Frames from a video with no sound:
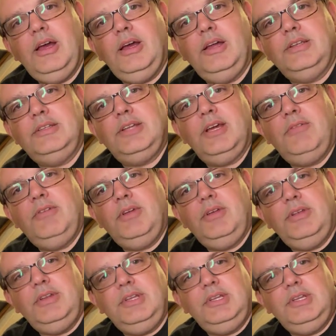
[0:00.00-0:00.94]
tell
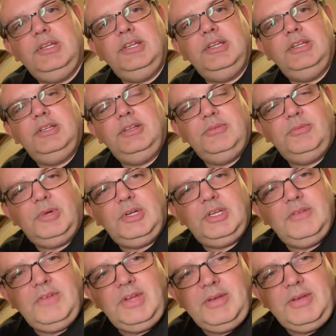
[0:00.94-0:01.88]
me, what do
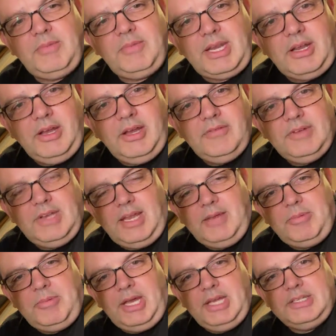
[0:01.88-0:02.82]
you mean about an overlay
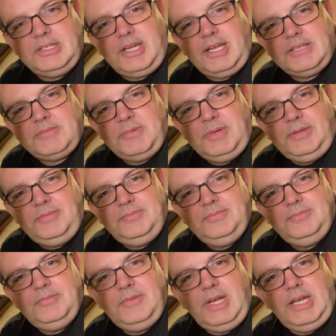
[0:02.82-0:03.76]
page, Casper?
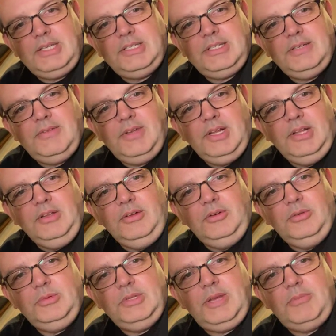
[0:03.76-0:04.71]
HTML,
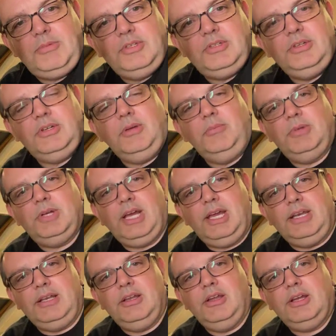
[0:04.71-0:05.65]
or would that be too
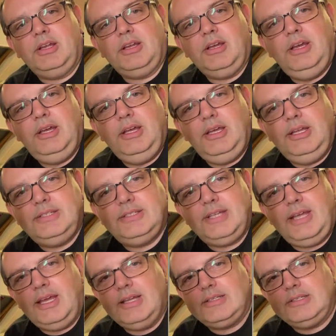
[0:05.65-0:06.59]
complicated? Like, it
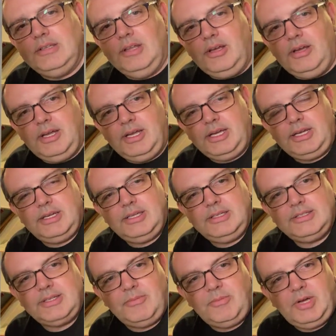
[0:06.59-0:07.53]
sounds like
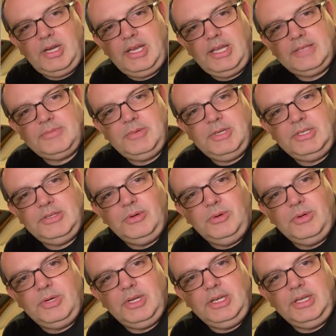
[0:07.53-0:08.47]
someone has been
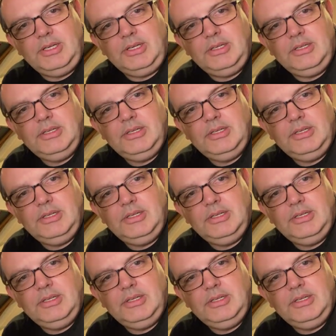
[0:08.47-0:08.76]
talking.